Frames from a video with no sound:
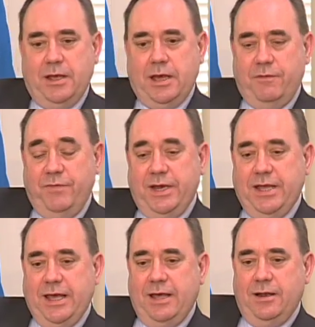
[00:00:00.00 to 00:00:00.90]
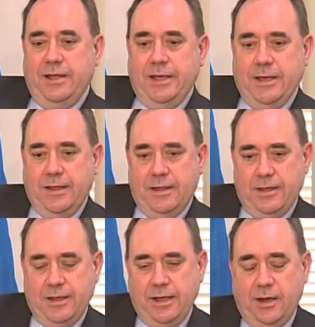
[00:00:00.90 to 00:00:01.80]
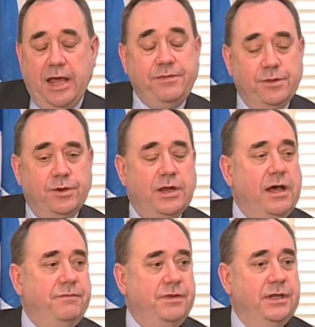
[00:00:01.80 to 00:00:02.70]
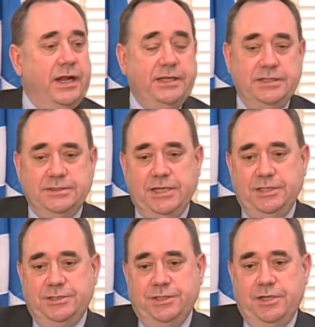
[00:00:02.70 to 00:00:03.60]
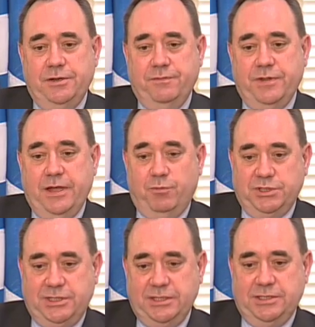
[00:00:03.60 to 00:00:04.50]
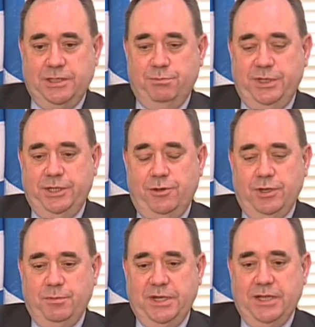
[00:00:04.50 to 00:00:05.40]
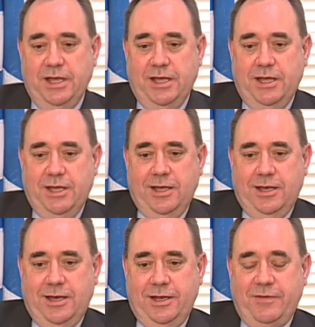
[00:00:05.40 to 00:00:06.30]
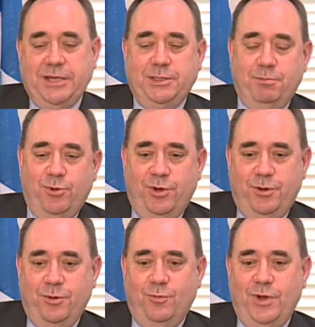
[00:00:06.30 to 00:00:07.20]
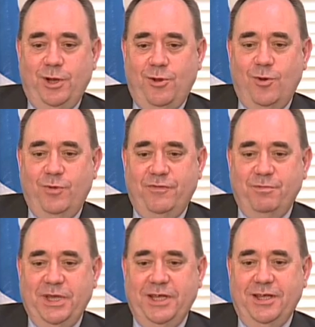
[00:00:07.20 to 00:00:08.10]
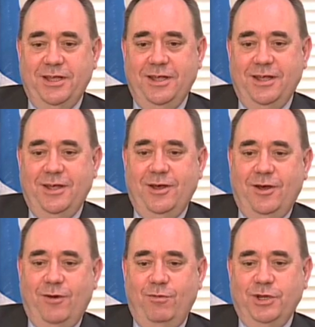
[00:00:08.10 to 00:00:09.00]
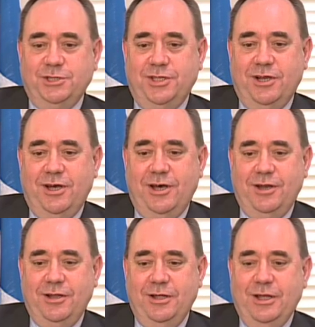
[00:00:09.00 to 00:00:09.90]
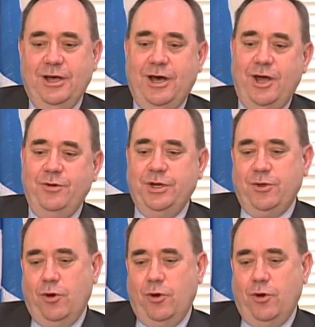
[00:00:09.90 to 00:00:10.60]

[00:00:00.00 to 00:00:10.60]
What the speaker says: a very early lithograph in the 19th century done of that, which does the complete document. And I've actually brought one along with me, of which there are 100